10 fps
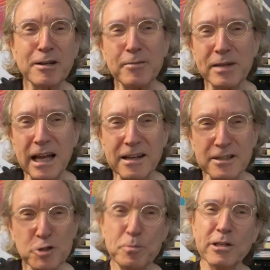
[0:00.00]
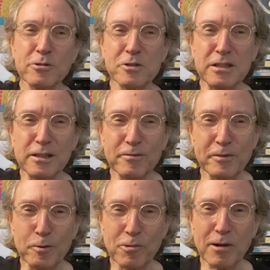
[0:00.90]
coming out of the speakers in the
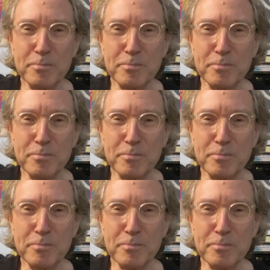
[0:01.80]
Fillmore.